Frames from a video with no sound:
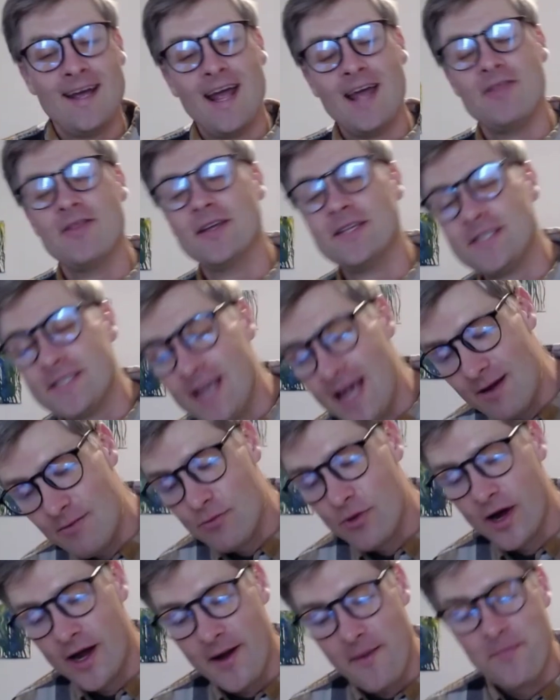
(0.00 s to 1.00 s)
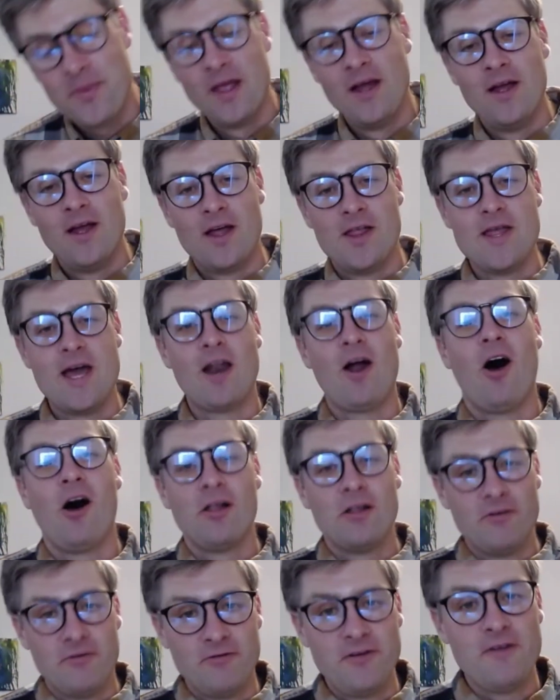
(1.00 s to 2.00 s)
in the same way that
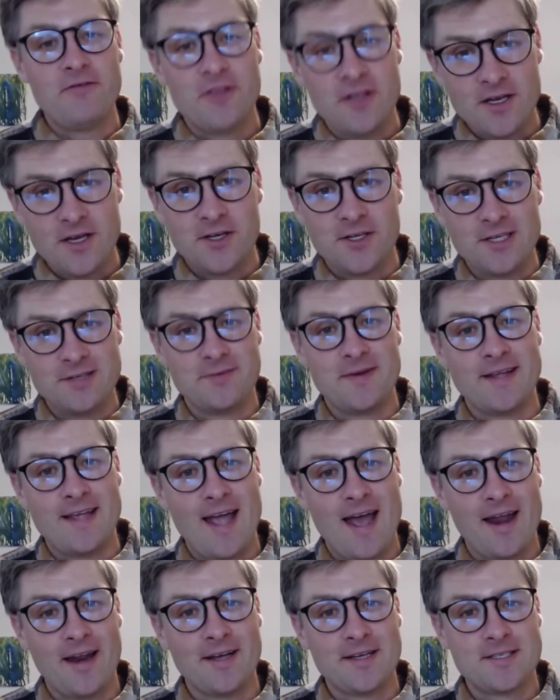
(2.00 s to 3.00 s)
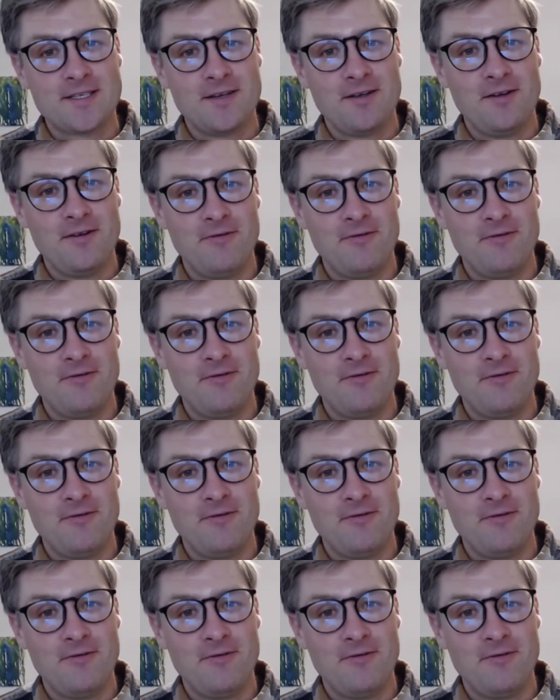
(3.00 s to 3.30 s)
all of 5th edition's mechanics